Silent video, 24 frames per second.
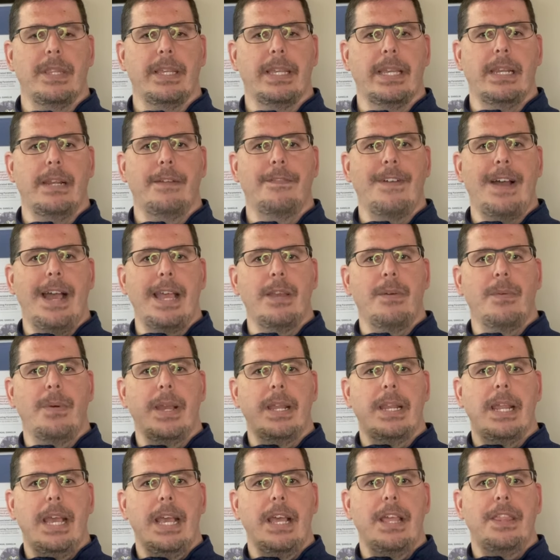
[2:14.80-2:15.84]
can
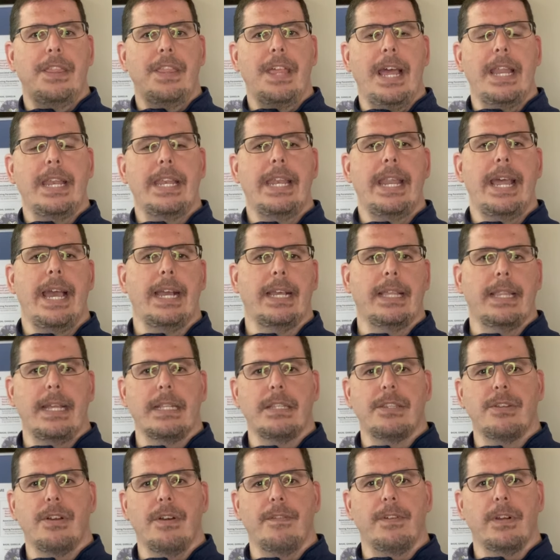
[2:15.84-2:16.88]
evaluate that neck,
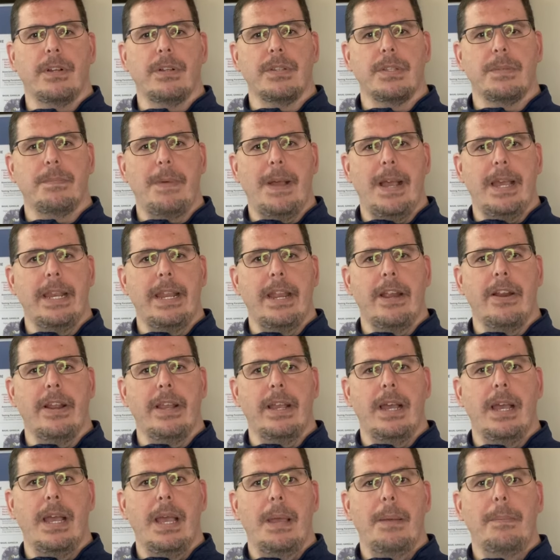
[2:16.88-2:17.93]
that cervical spine
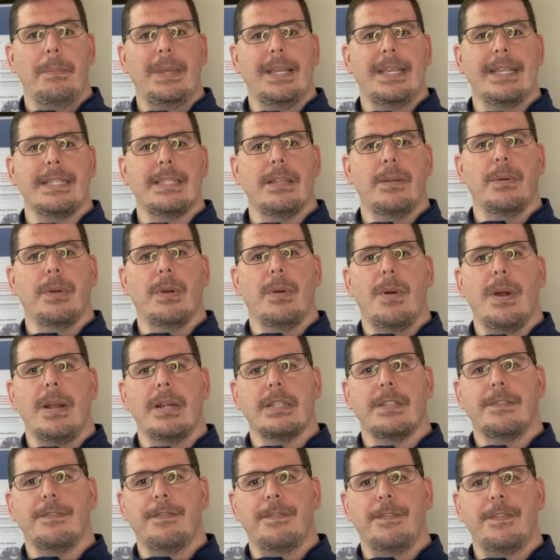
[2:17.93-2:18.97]
area, because it
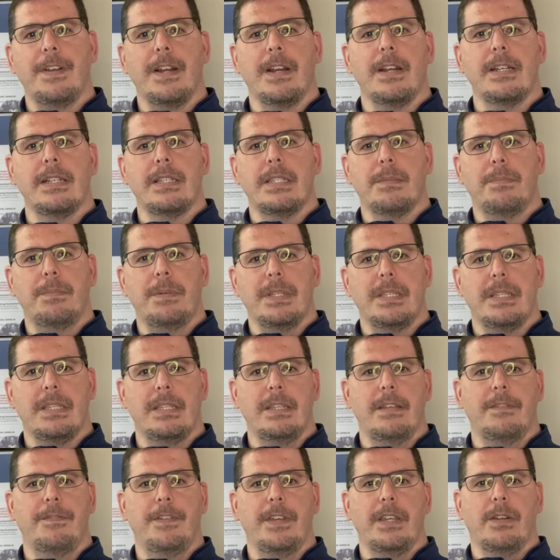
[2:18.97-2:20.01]
requires very
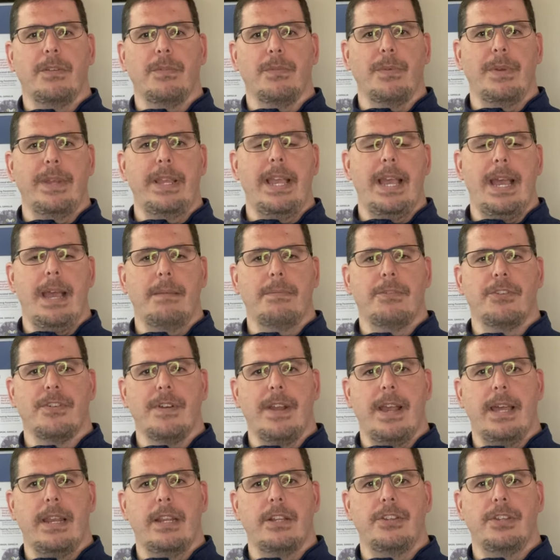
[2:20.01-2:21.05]
specific rehab
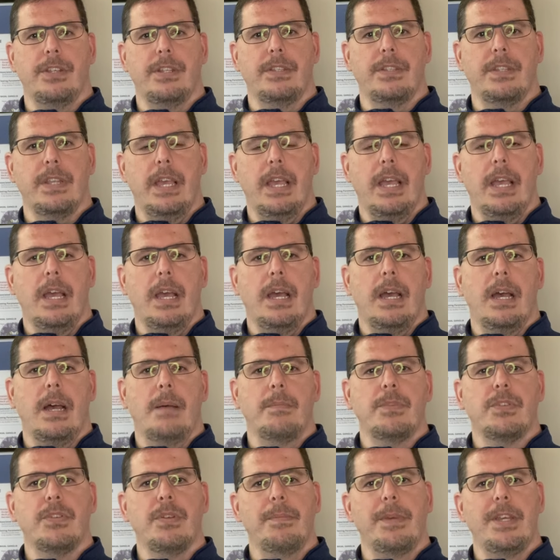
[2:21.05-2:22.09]
strategies.
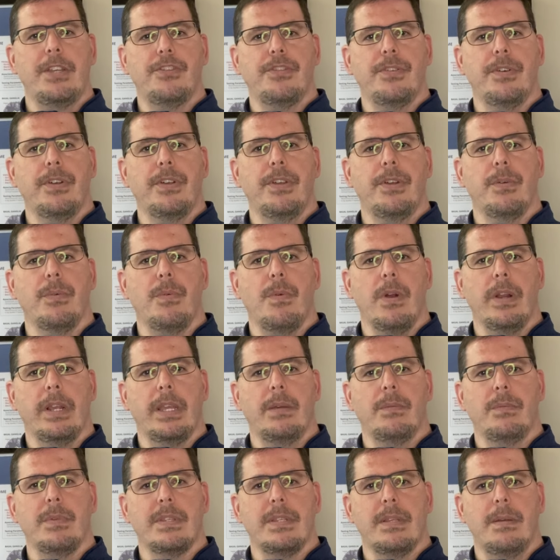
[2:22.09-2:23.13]
So make sure you're
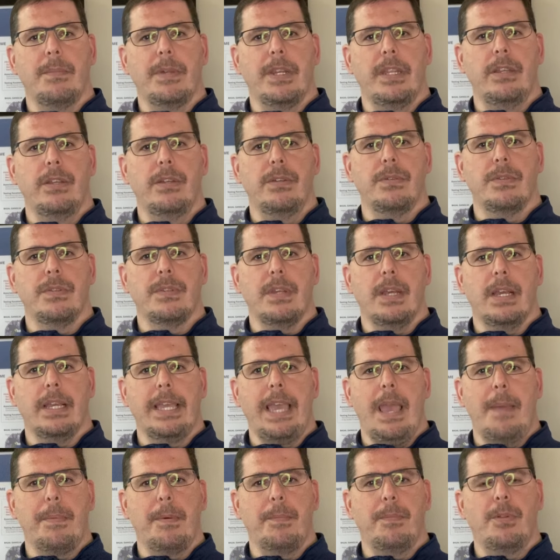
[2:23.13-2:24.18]
working with somebody who's
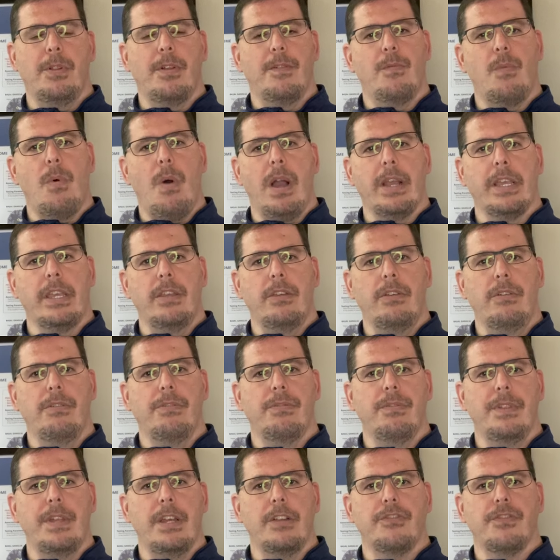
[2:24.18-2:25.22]
capable of walking you
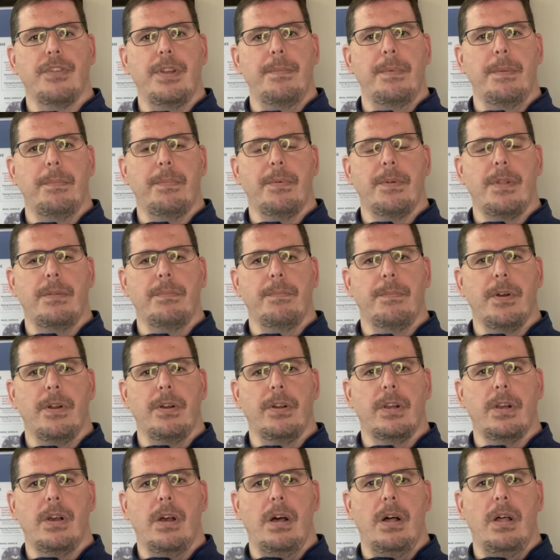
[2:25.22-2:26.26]
through that treatment
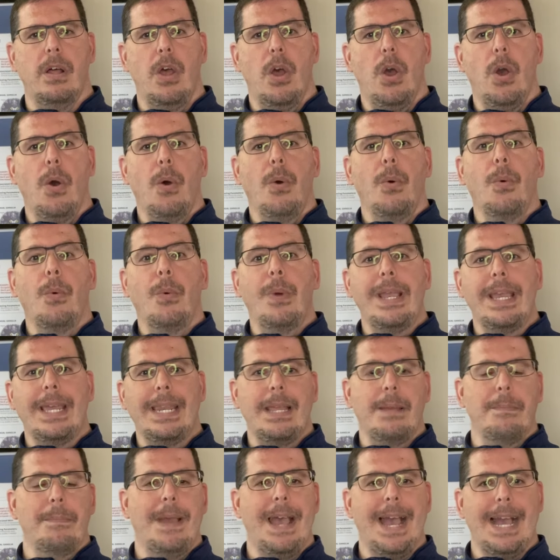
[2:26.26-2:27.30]
protocol. We at
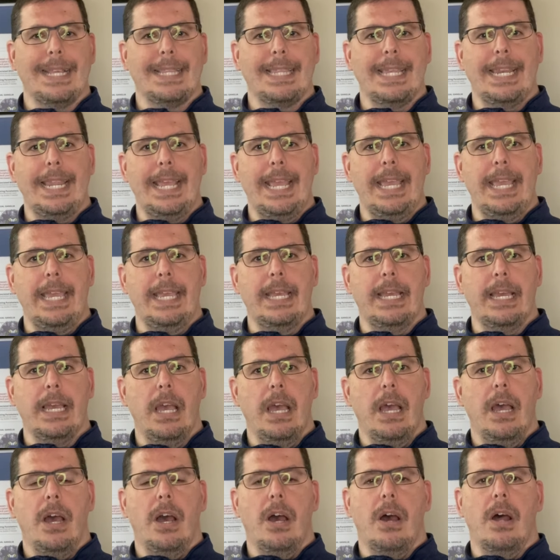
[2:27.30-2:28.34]
Impacted Inc.
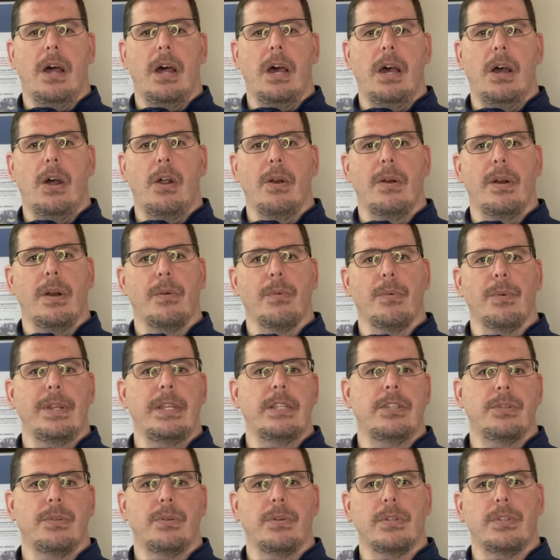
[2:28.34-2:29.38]
Are a
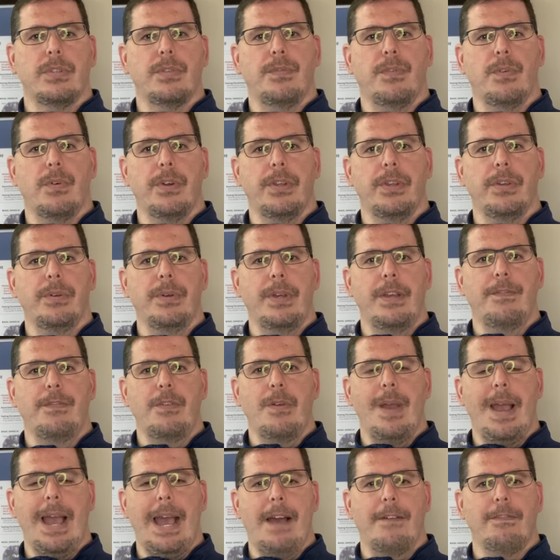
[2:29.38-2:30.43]
resource for you. If
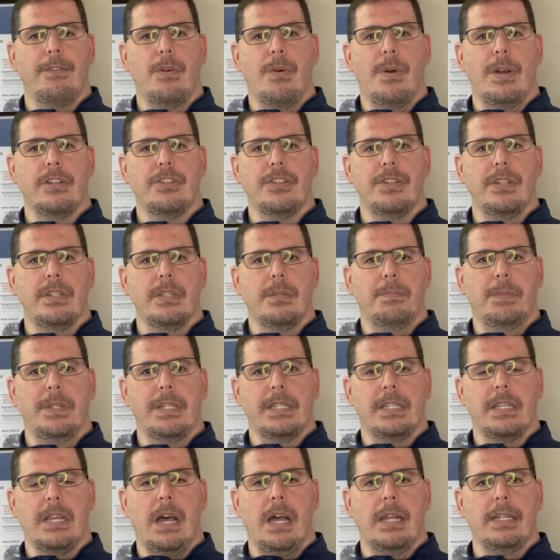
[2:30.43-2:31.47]
you have questions,
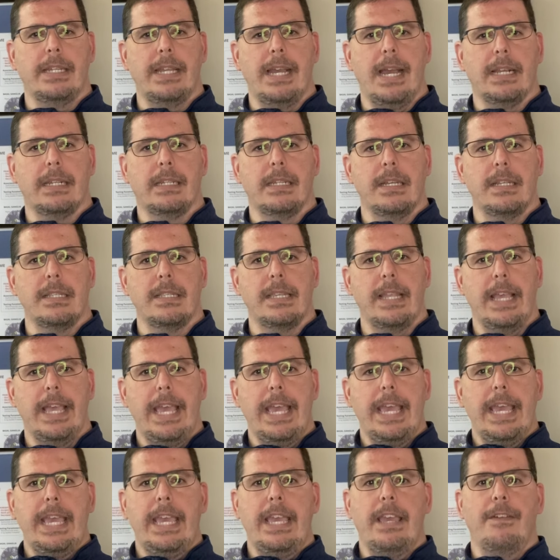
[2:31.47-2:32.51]
please contact us.
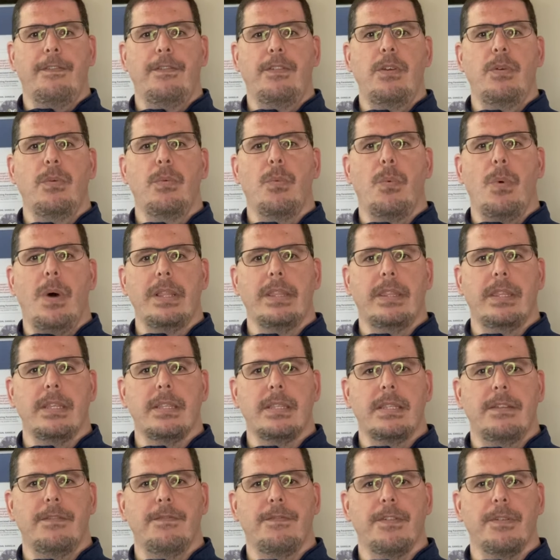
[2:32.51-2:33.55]
If you want
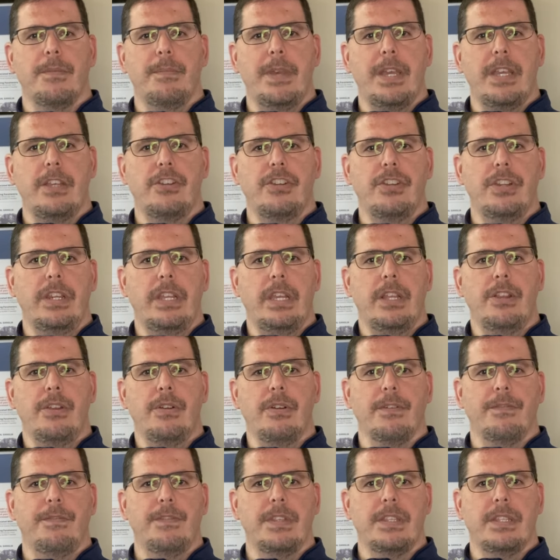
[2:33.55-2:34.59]
this information in
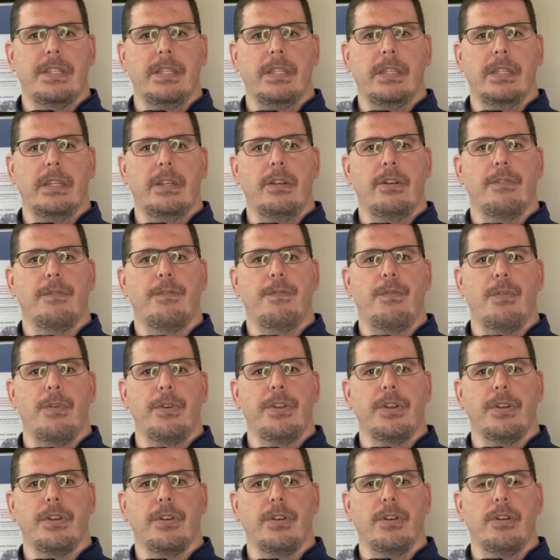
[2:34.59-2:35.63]
your facility or for
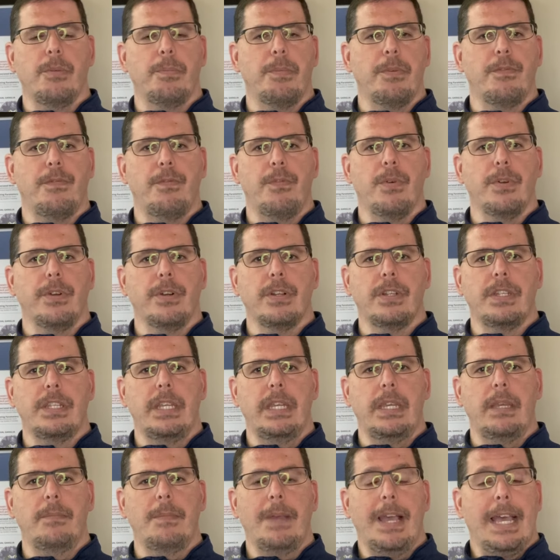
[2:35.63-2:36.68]
your group or for your
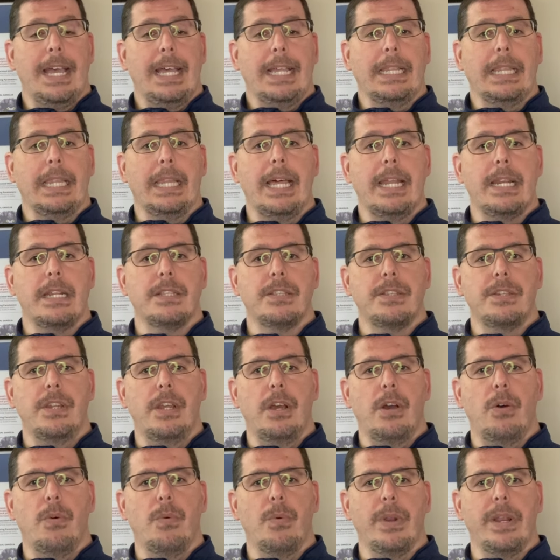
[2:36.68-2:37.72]
team, let us
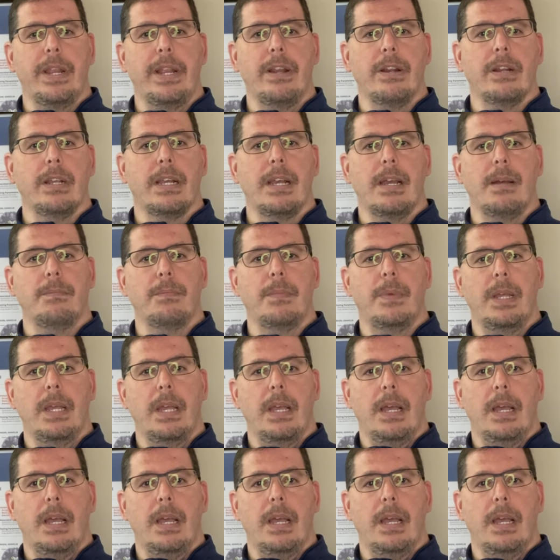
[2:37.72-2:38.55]
know. We're here to come